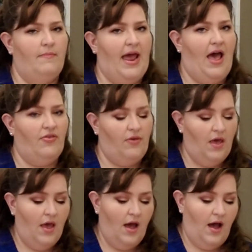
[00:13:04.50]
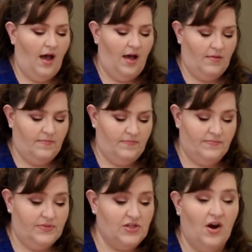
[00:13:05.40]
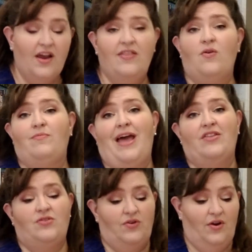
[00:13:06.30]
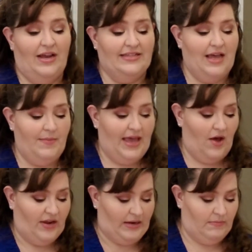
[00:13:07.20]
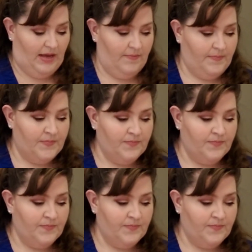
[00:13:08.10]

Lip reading: for math. Sorry, the old math tutor is coming out in me.